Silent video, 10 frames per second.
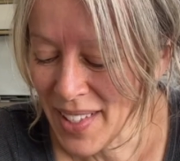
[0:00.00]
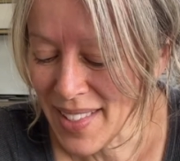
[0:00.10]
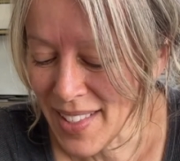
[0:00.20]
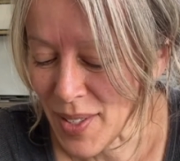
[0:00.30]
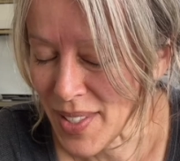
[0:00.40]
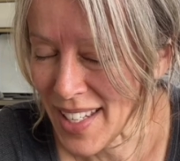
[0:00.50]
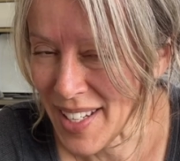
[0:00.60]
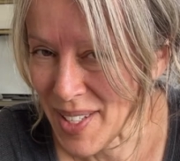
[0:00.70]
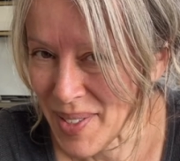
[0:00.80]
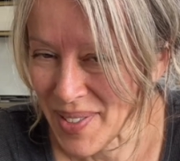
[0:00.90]
So stay
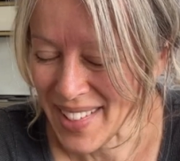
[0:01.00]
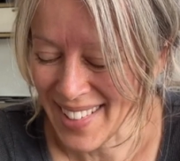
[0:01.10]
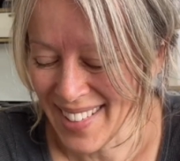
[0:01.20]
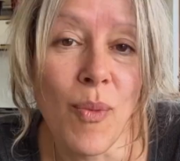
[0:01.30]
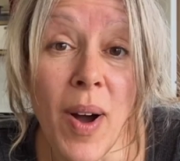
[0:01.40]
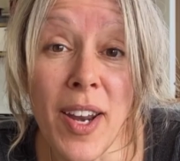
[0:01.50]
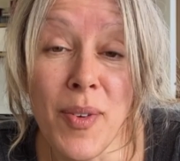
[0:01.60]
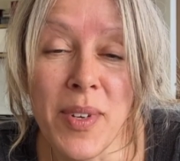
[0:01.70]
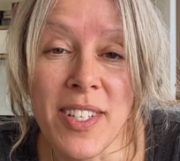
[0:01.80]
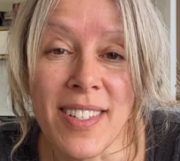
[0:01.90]
tuned. Why
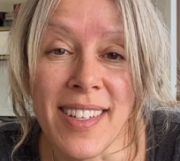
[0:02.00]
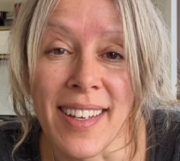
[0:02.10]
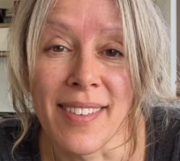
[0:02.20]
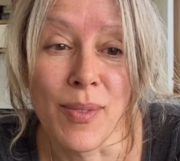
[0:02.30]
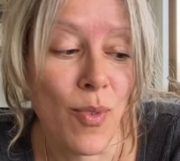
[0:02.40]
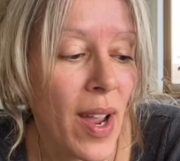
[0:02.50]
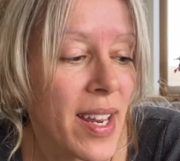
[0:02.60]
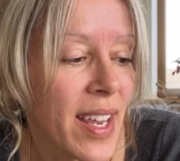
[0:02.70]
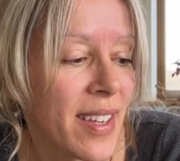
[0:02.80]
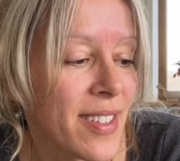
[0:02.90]
don't we just get
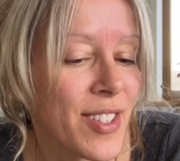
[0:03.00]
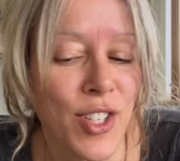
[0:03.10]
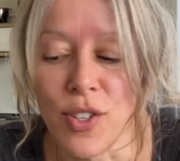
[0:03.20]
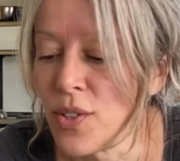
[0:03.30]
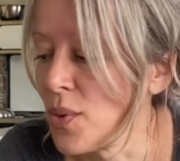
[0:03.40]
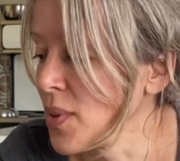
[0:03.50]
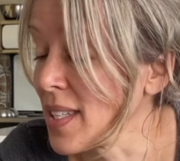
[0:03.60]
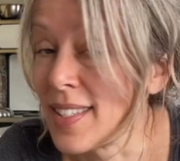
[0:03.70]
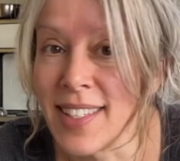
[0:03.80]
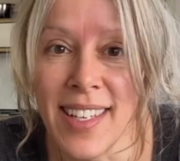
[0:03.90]
right into
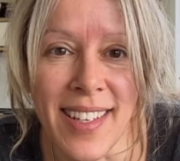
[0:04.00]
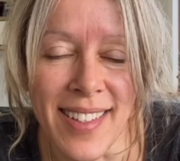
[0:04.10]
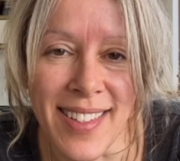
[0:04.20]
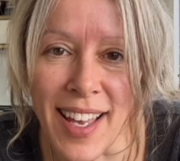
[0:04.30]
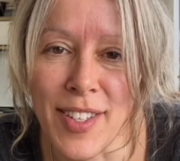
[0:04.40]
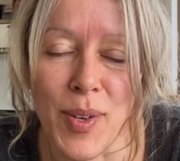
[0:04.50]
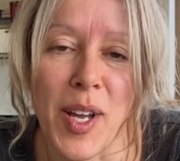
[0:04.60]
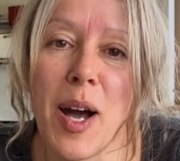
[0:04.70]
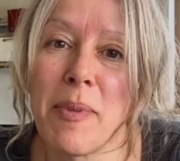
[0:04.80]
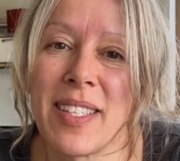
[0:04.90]
the seeds? So I
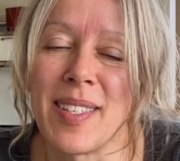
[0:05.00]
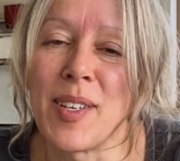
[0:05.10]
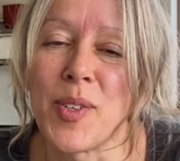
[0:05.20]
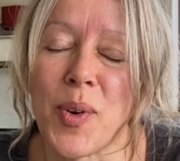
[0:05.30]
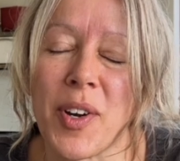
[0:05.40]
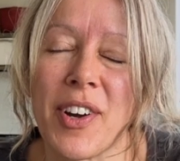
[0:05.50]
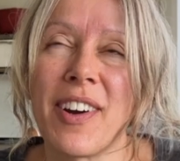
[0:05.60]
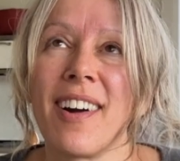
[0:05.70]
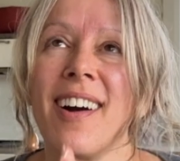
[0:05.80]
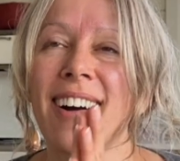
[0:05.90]
got my seed
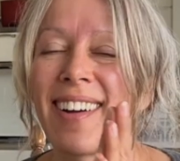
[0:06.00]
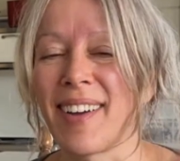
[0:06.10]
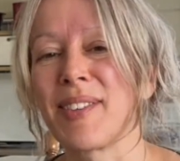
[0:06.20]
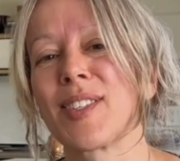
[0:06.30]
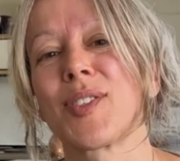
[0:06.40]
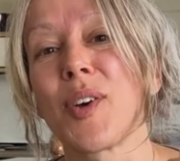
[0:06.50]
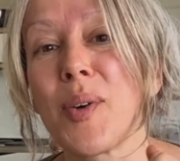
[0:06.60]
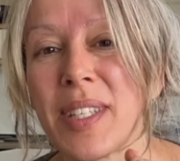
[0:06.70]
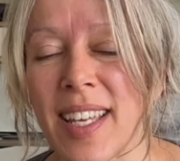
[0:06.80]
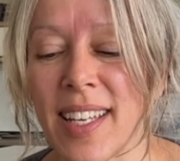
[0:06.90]
order. Oh, I was
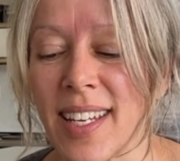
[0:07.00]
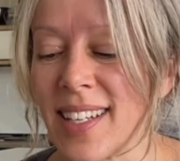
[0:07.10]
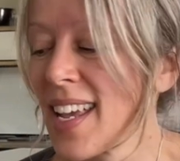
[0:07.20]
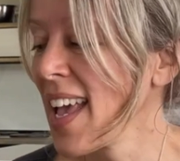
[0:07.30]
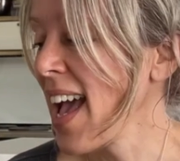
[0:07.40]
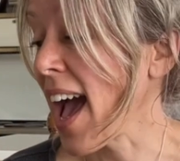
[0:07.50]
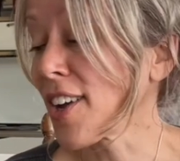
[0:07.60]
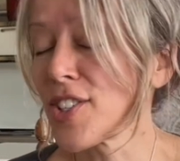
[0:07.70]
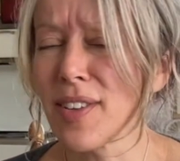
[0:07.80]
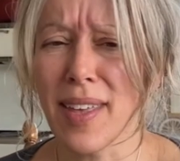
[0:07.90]
so excited.
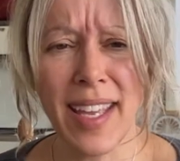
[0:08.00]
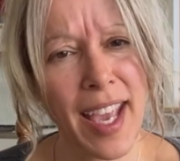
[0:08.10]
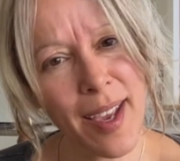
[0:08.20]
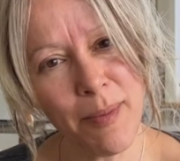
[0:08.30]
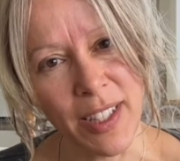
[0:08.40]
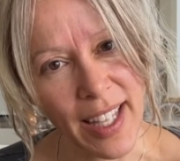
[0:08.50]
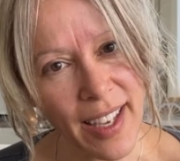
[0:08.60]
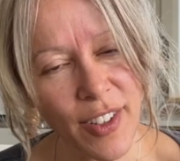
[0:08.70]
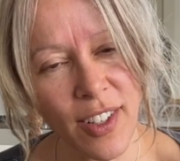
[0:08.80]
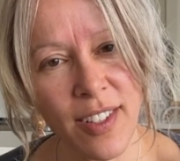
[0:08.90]
Actually, they came
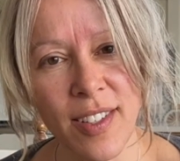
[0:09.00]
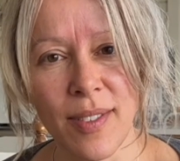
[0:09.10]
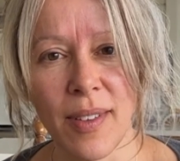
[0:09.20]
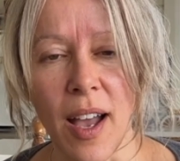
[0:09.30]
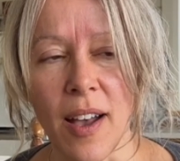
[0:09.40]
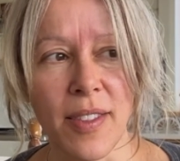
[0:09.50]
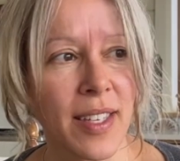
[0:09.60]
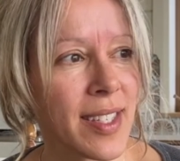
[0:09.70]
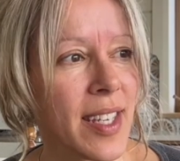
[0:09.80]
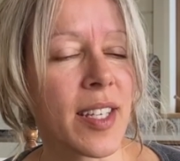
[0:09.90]
later. The
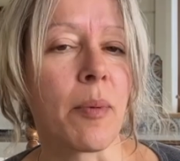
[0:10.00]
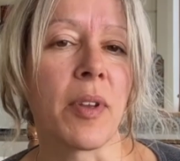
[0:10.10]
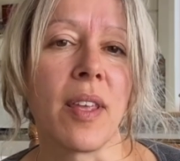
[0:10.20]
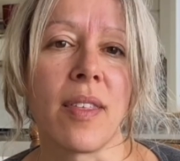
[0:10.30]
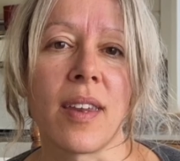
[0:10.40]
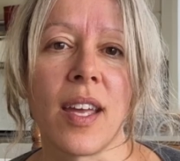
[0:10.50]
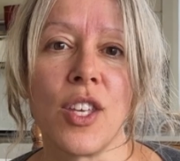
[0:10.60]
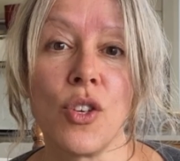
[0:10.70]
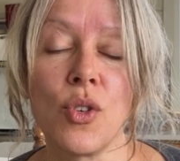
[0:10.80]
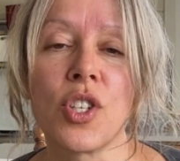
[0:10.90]
seed company that I
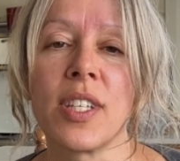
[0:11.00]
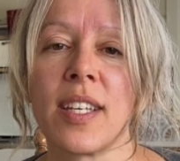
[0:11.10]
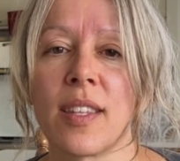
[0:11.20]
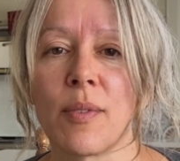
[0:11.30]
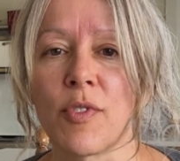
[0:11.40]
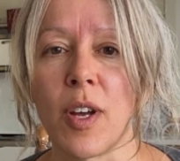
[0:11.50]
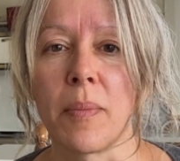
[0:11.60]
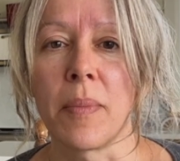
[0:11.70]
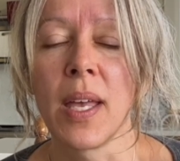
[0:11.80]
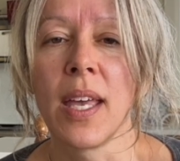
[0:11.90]
usually get them
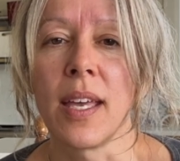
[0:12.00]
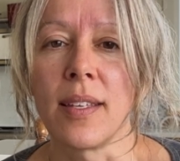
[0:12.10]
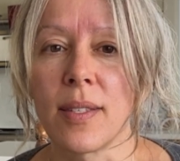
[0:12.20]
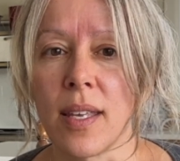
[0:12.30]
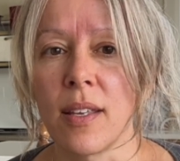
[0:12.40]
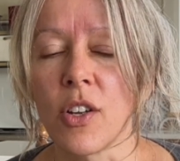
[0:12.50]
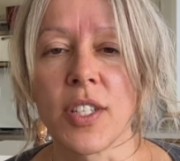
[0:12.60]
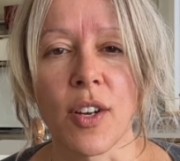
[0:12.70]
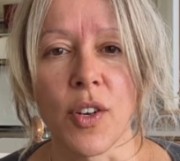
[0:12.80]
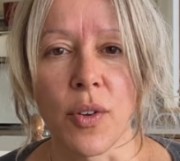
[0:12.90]
from is in
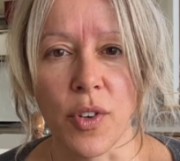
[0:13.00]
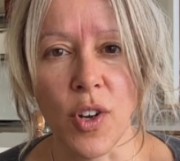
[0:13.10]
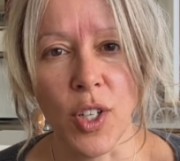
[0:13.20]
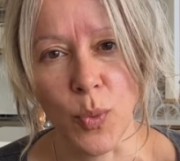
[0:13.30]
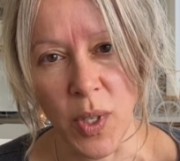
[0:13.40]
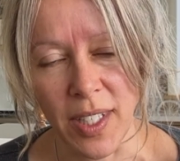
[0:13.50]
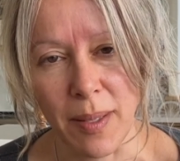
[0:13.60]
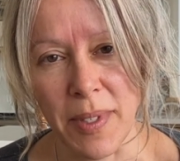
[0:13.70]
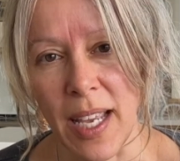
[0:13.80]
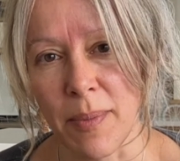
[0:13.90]
Ontario. They're called
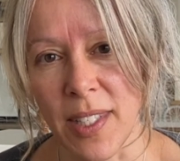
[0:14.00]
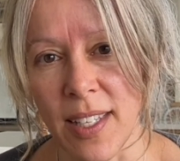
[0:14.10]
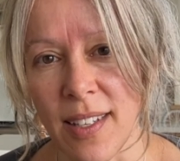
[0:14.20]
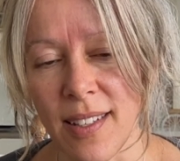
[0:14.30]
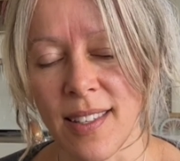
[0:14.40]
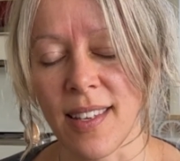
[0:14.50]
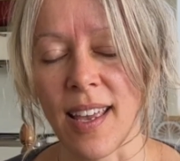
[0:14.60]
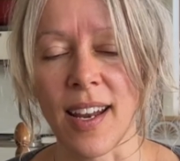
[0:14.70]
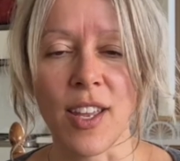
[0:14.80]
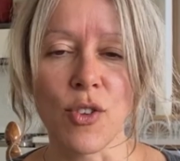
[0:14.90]
William Dam Seeds,
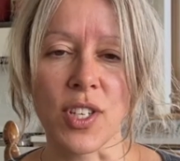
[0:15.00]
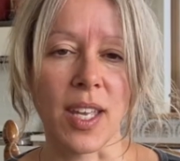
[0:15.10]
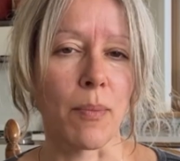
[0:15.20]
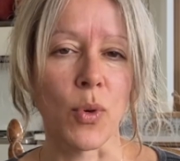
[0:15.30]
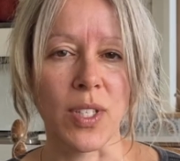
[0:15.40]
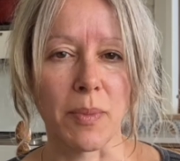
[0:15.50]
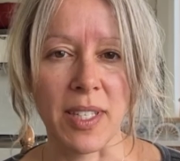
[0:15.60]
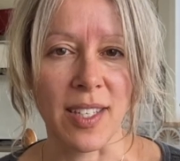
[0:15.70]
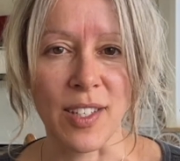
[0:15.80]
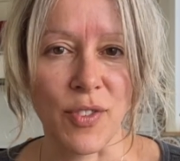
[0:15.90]
and I usually get most of my
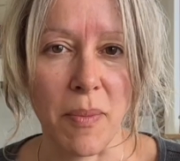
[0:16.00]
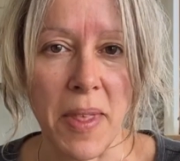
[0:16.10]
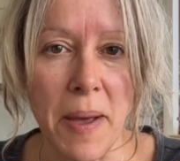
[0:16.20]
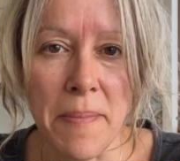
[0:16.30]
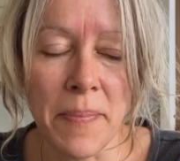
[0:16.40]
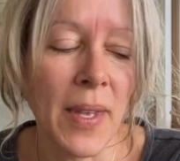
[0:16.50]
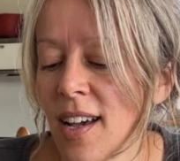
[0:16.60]
seeds from them.